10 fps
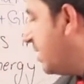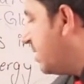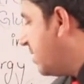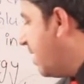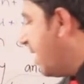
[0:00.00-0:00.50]

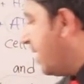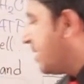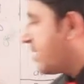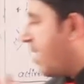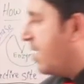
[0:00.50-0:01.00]
This
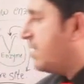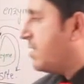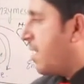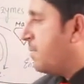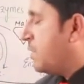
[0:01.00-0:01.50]
is called
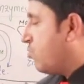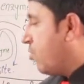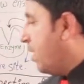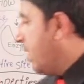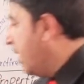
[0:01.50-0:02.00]
substrate.